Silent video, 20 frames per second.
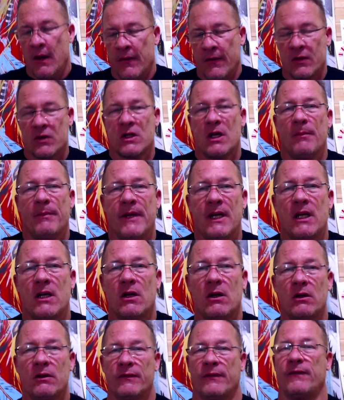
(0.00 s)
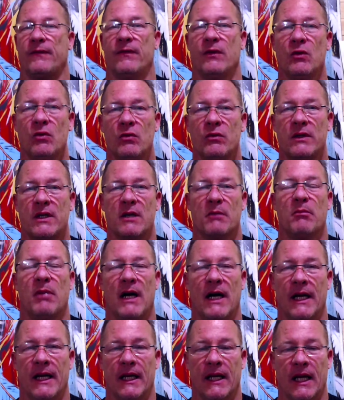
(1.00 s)
There's something called food
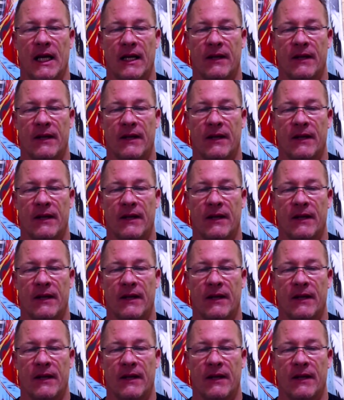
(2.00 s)
combining,